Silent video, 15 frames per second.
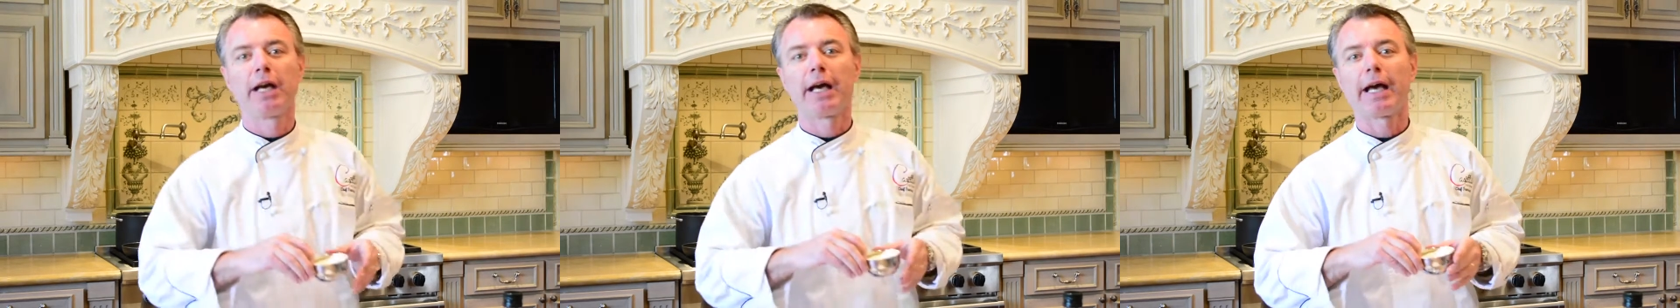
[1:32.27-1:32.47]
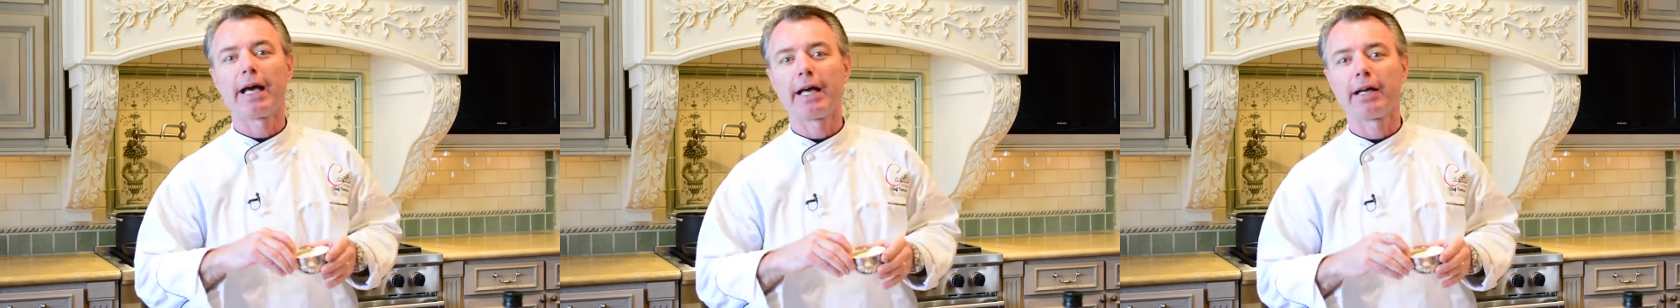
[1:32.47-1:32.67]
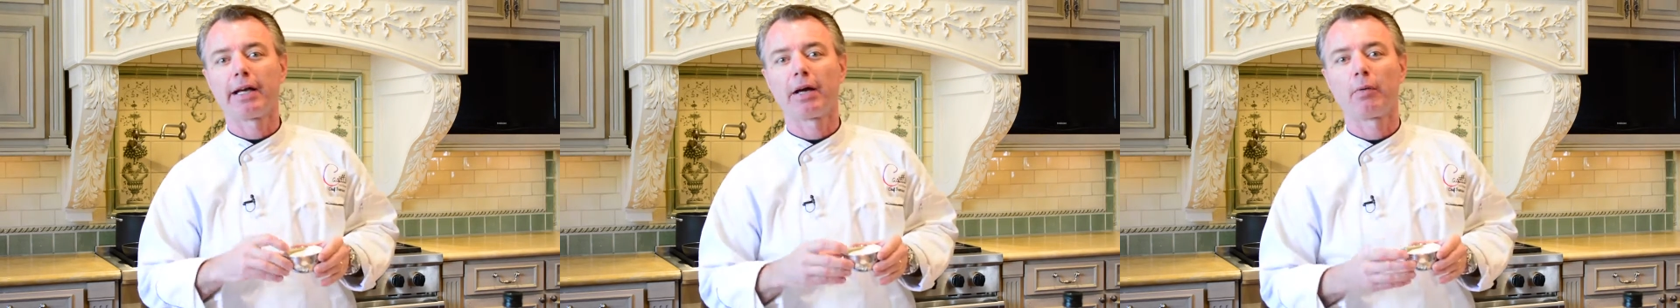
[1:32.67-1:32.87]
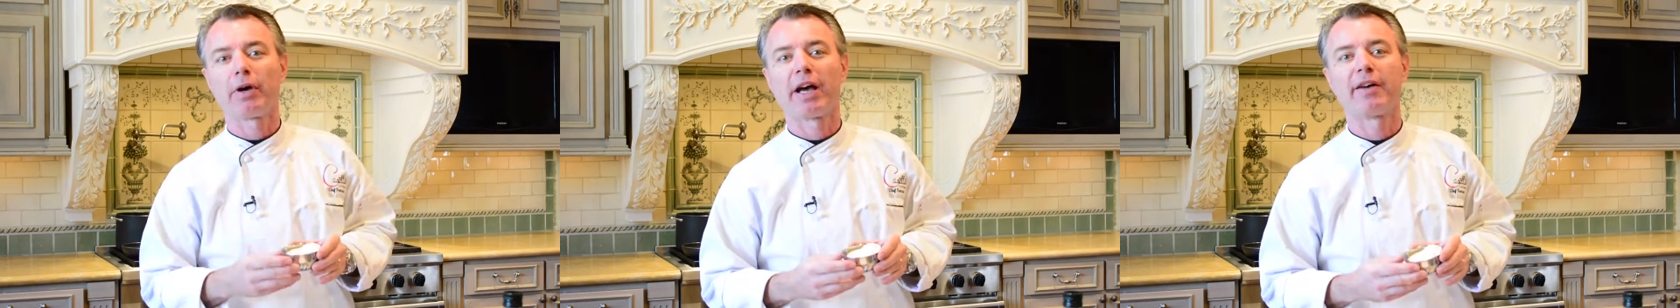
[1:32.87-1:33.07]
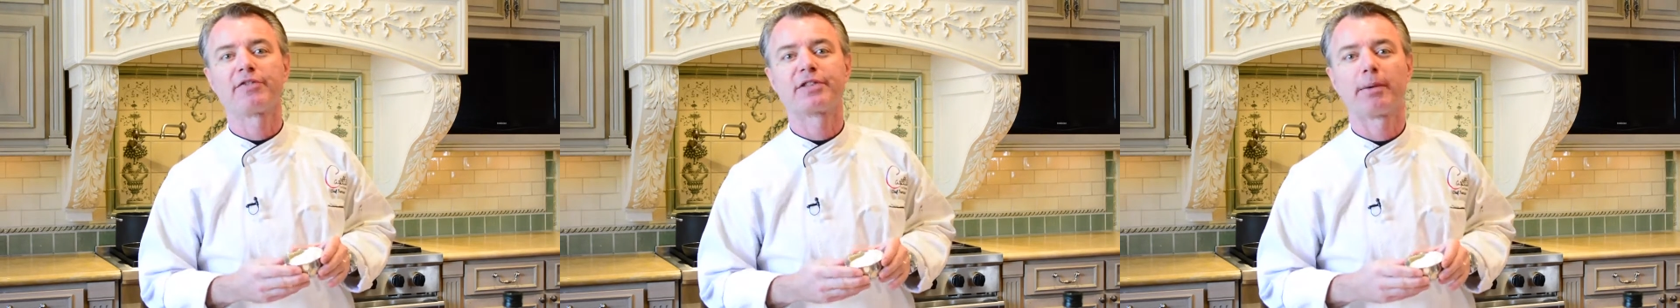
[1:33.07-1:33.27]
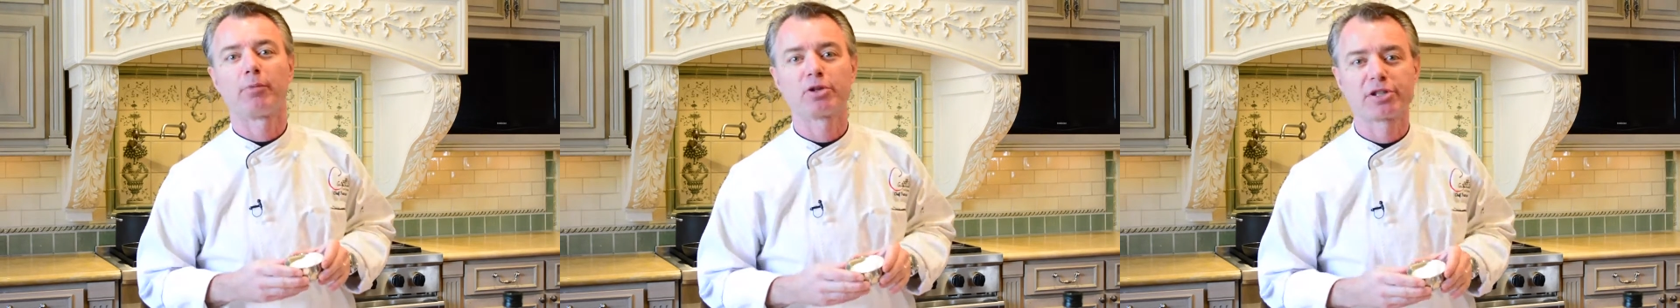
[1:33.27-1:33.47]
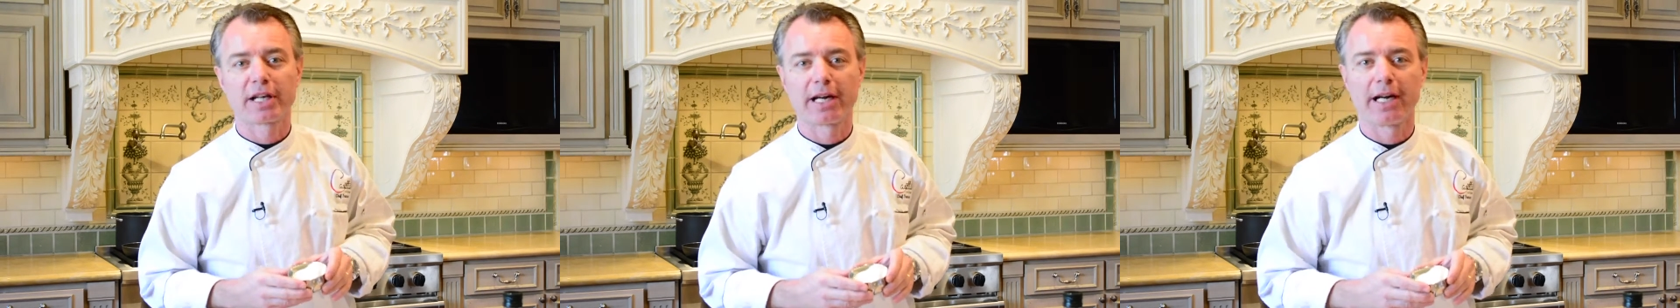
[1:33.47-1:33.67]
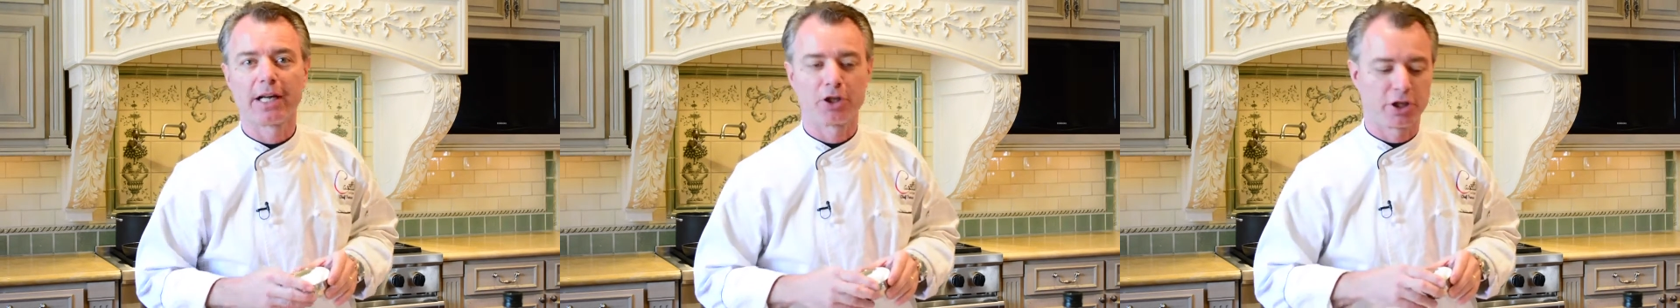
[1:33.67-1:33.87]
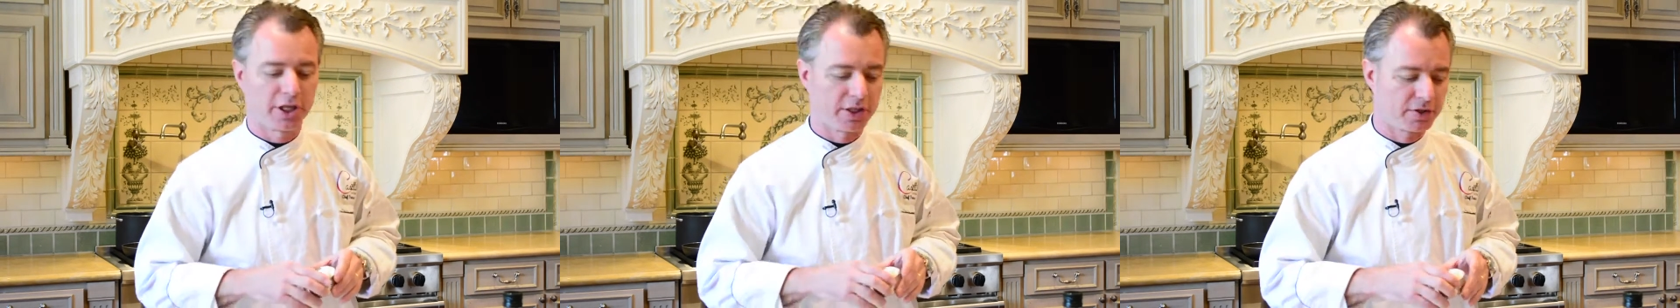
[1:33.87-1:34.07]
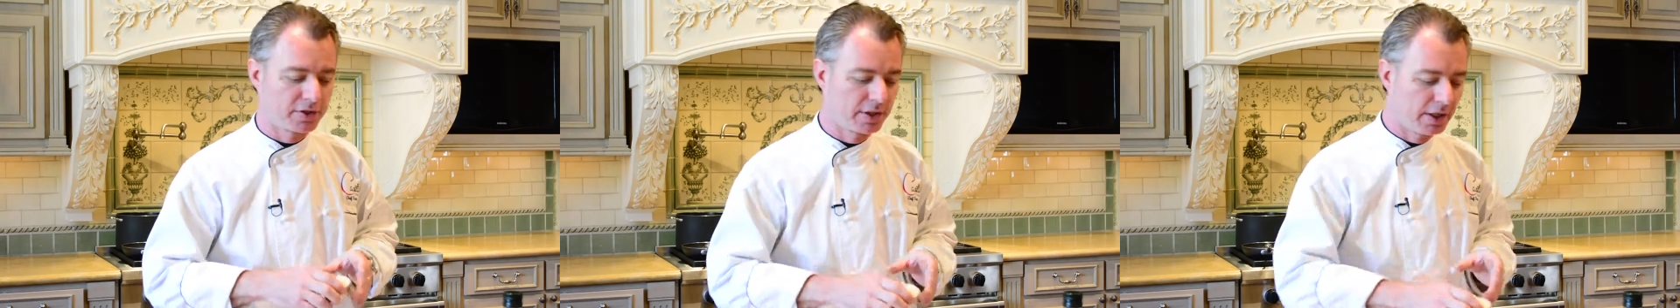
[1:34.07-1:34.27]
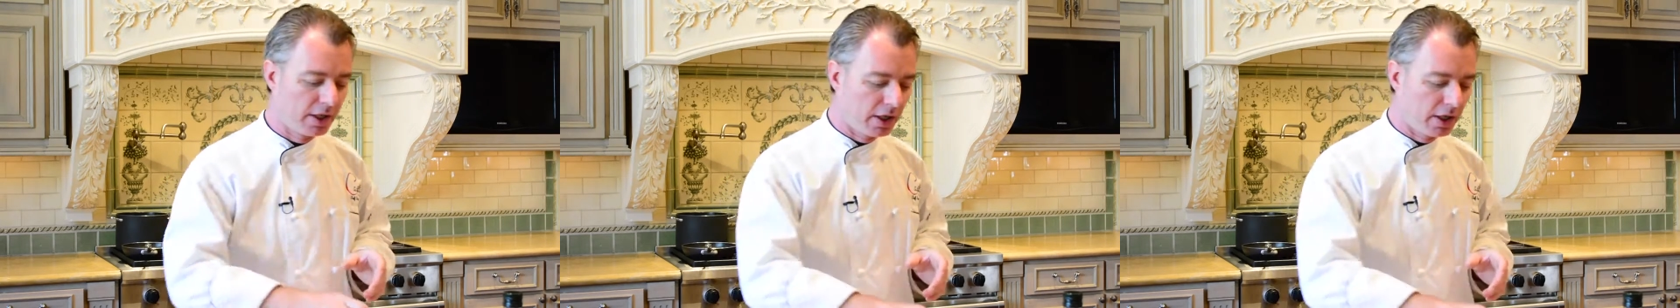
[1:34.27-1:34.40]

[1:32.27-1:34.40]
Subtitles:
And we have some mozzarella cheese.